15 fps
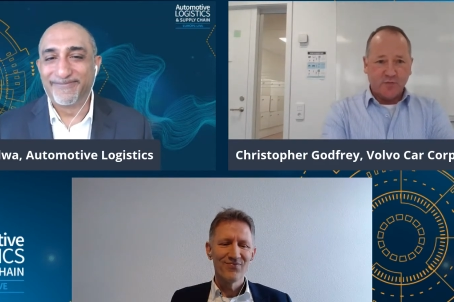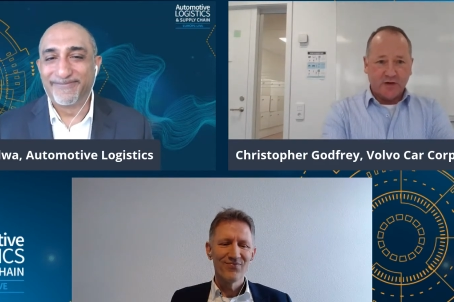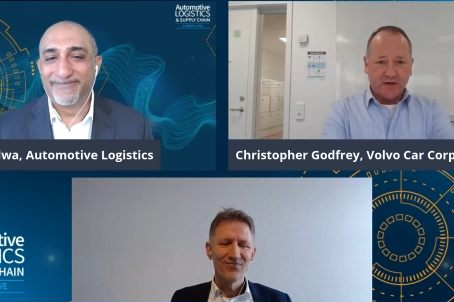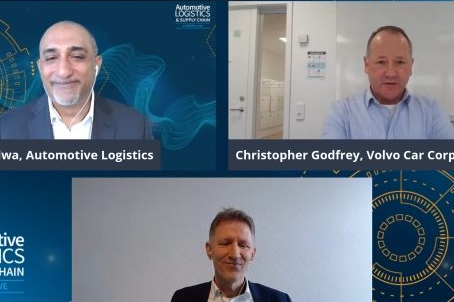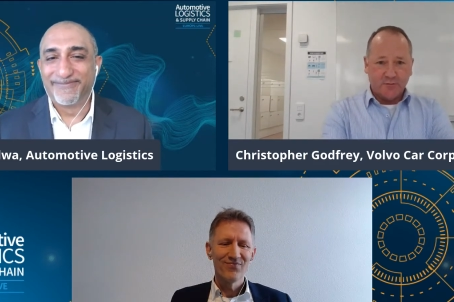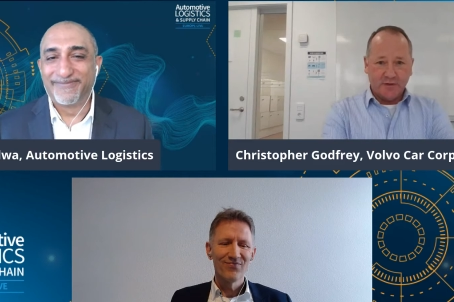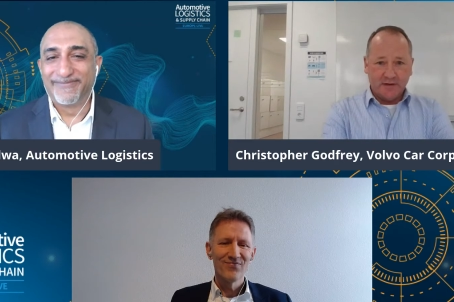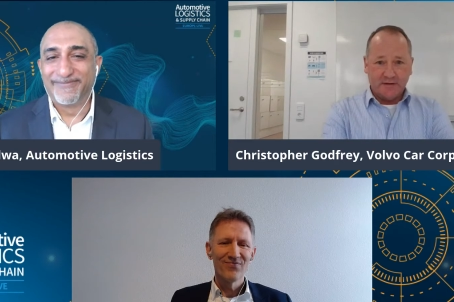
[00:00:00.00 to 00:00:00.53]

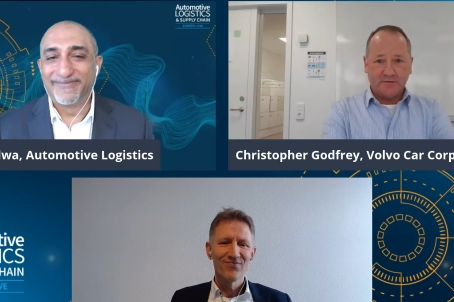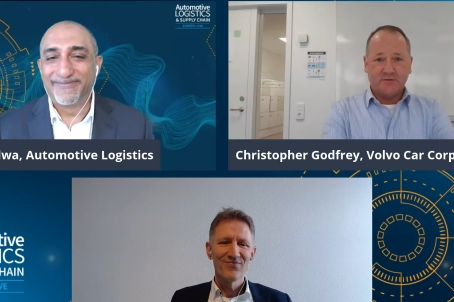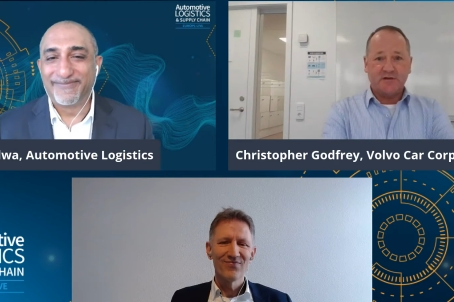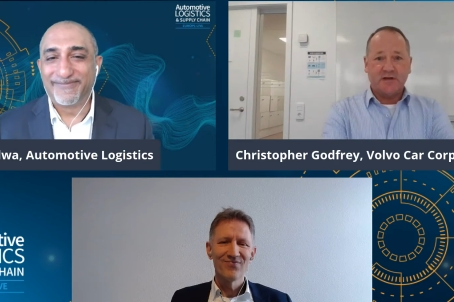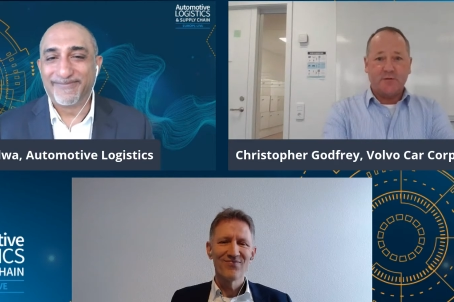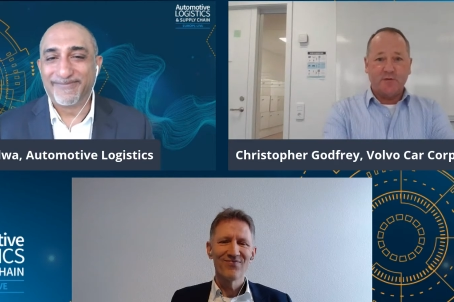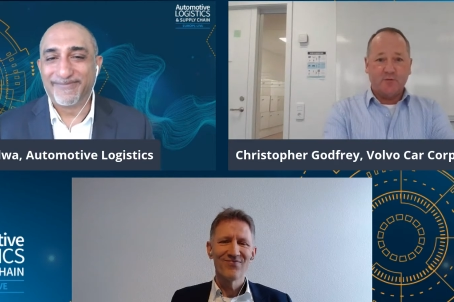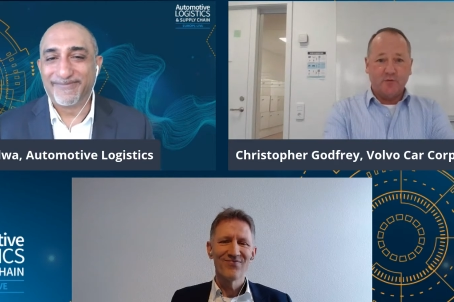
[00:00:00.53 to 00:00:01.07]
Speaker 1: By the way, that just
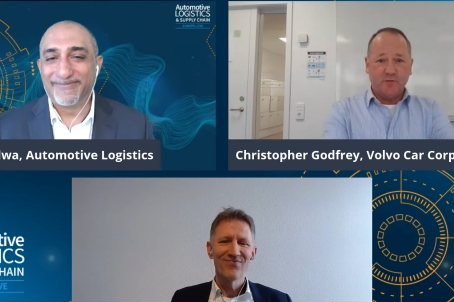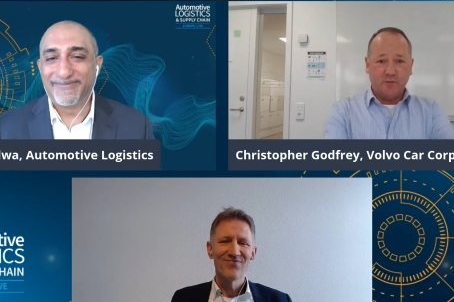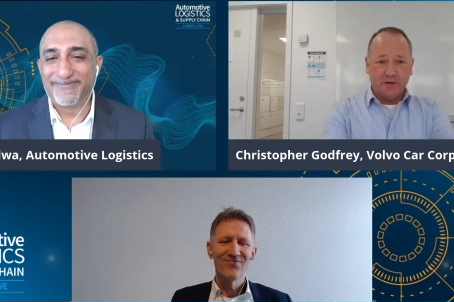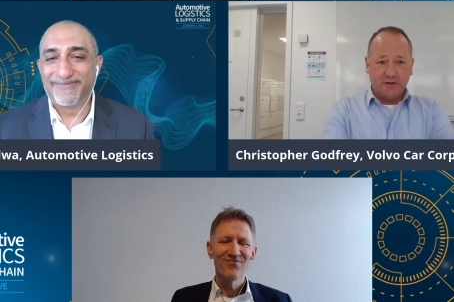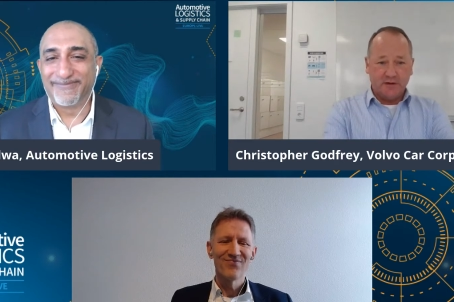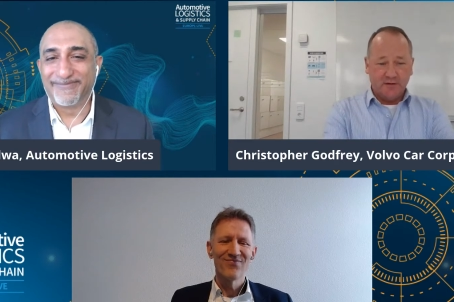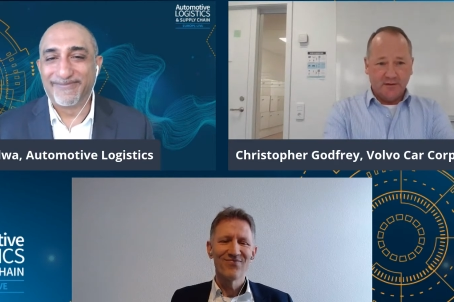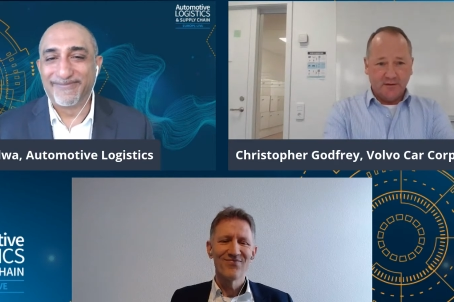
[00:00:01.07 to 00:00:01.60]
happened with
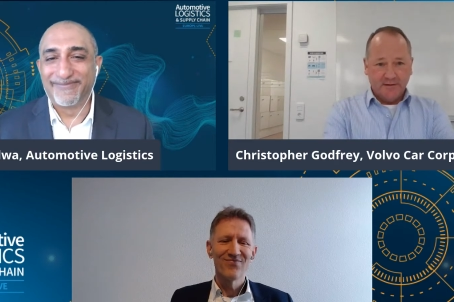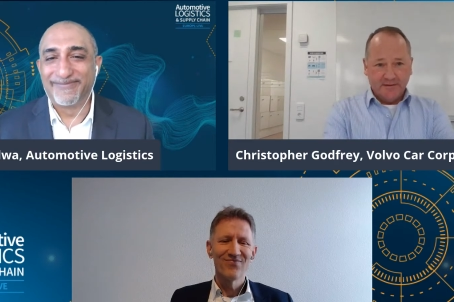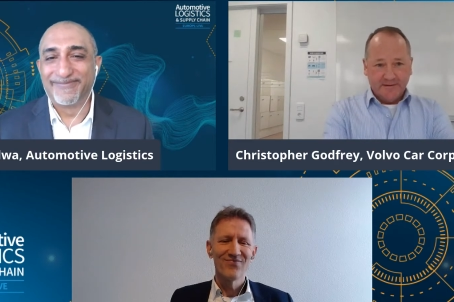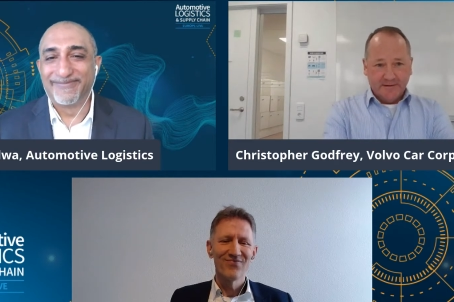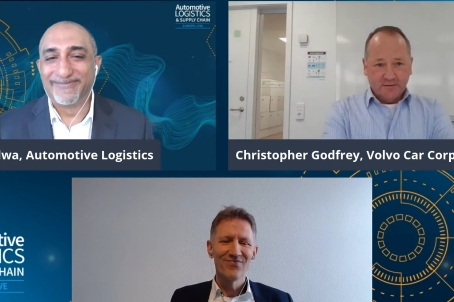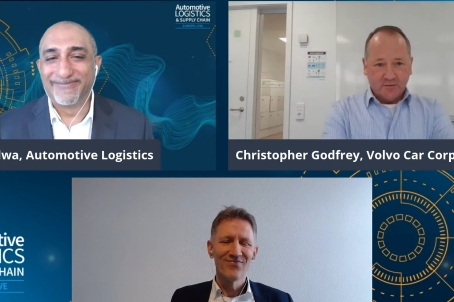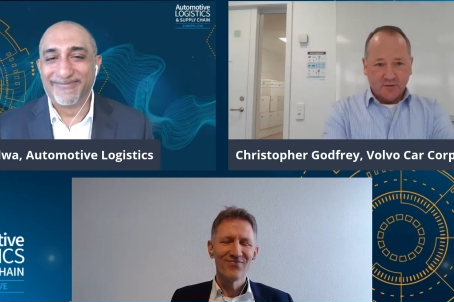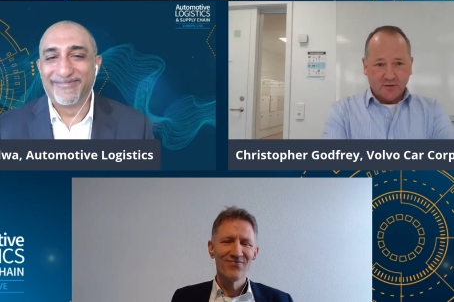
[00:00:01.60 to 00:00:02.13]
me
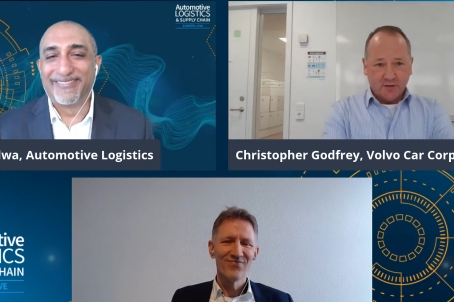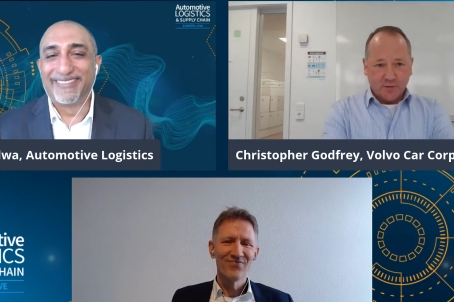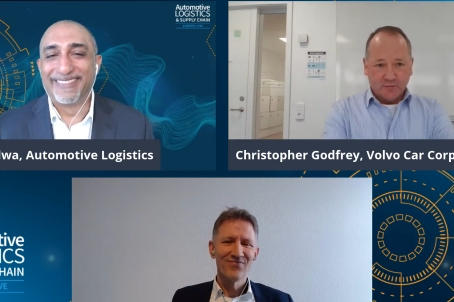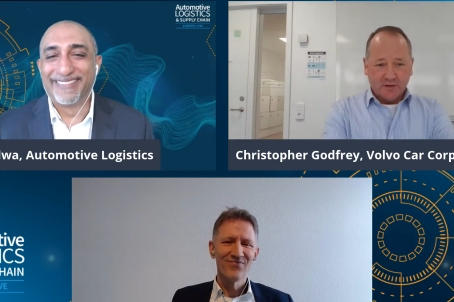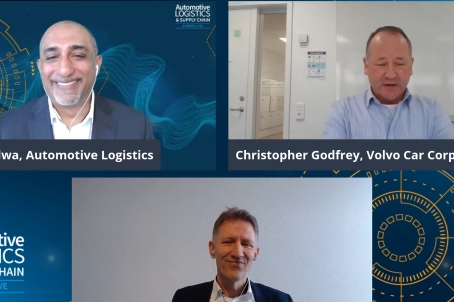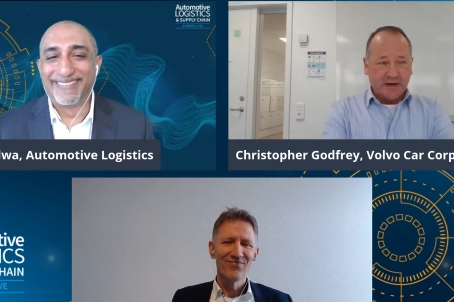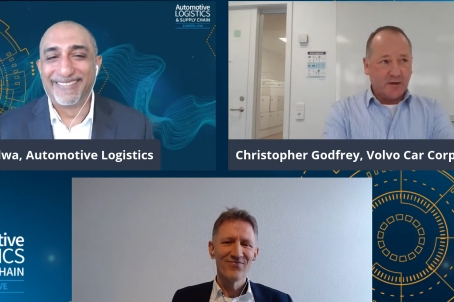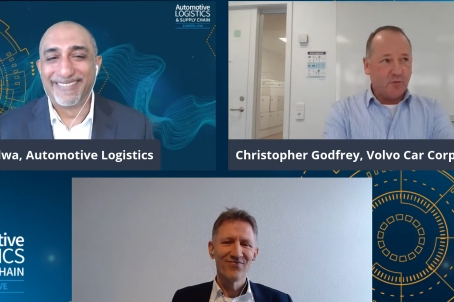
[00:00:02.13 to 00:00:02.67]
talking
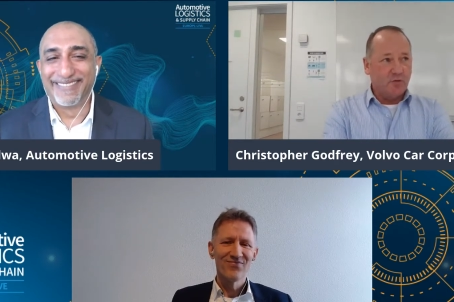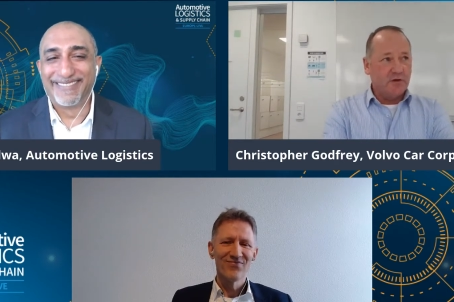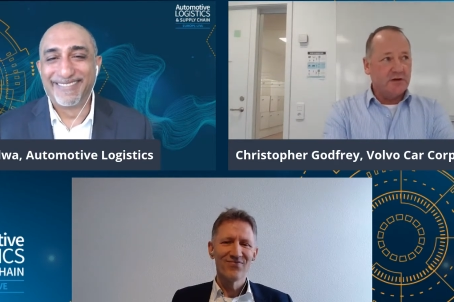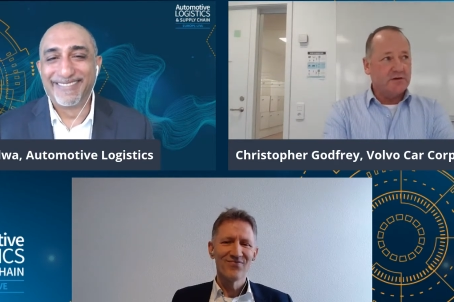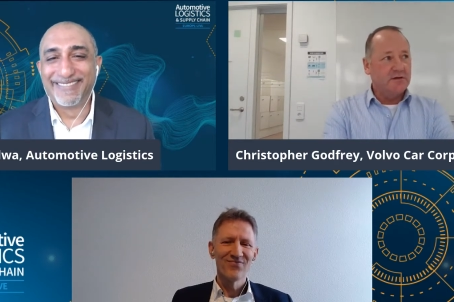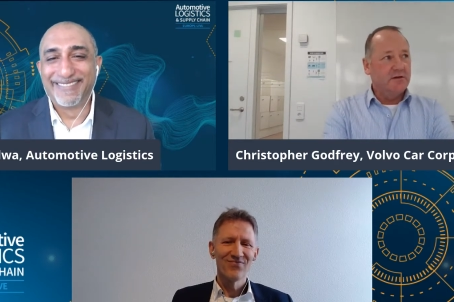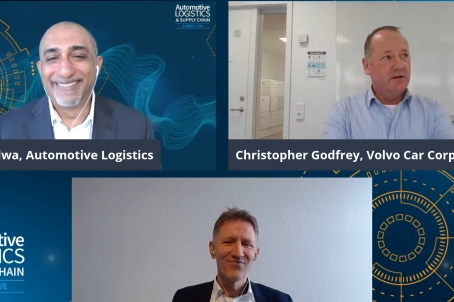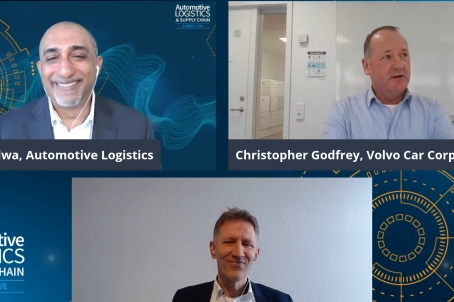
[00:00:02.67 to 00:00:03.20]
about
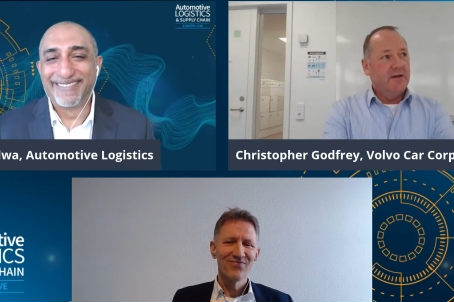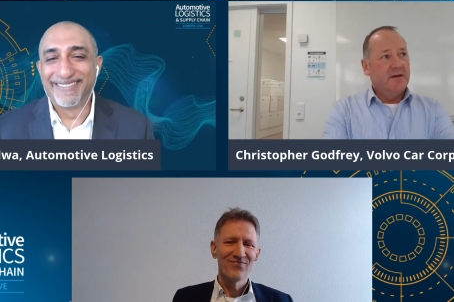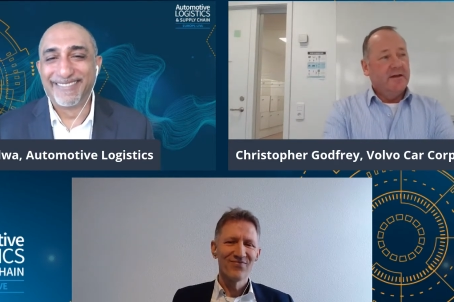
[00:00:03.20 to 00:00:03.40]
collaboration.